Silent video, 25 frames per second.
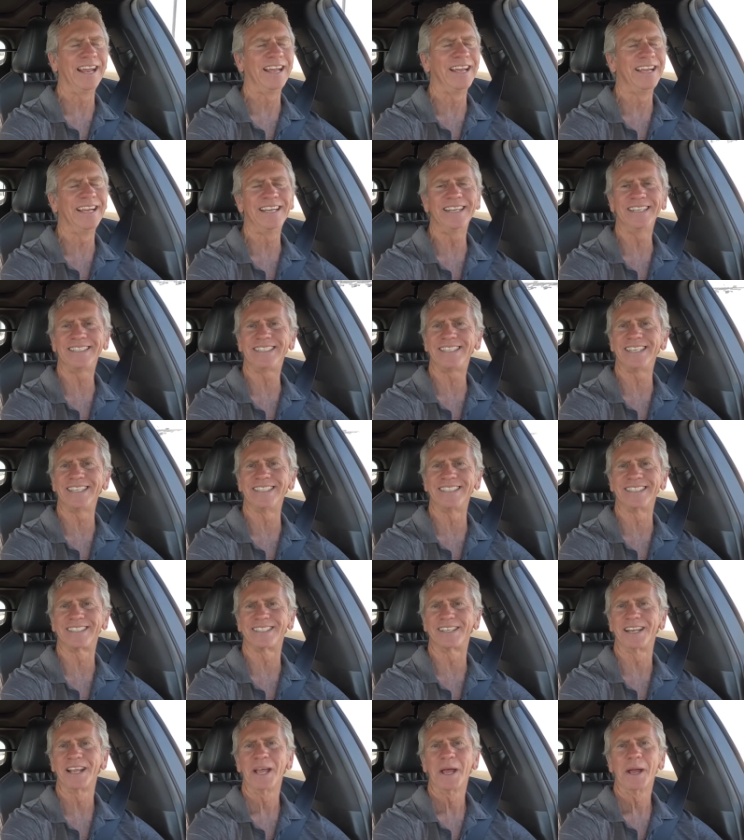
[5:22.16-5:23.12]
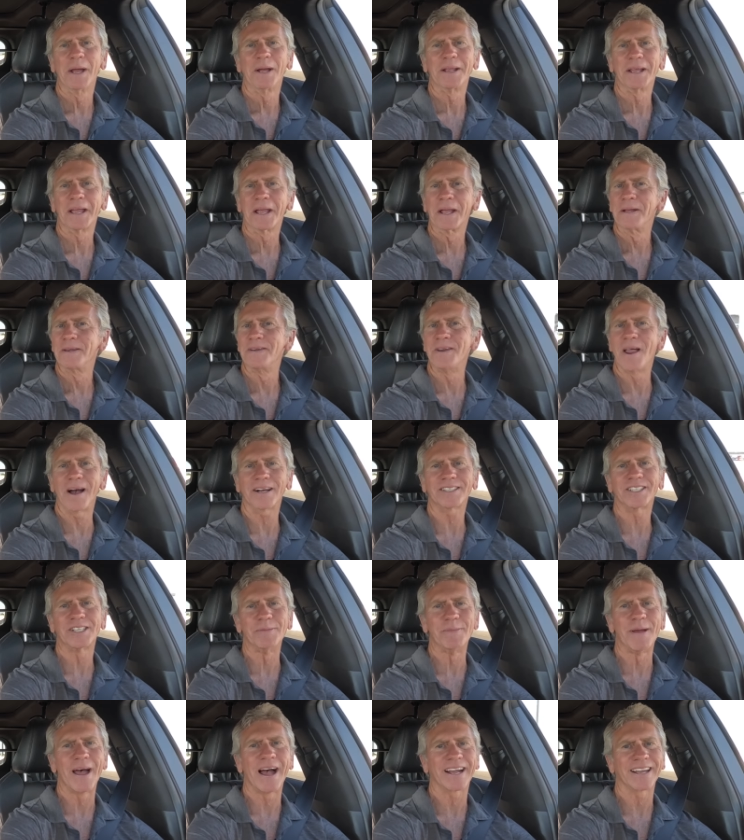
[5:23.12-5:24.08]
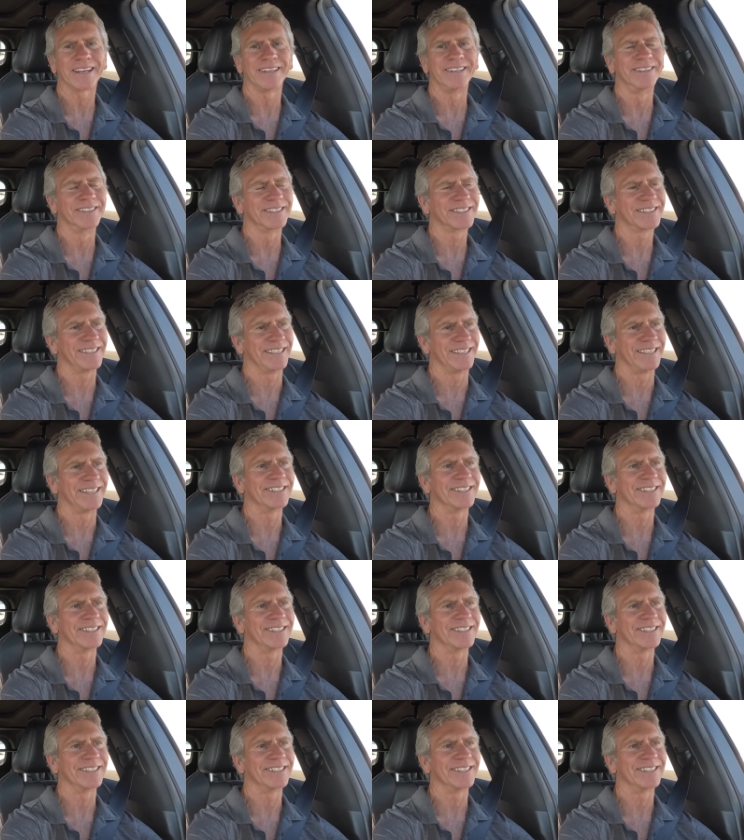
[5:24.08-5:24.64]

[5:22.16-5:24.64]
It just knocks you back in your seat.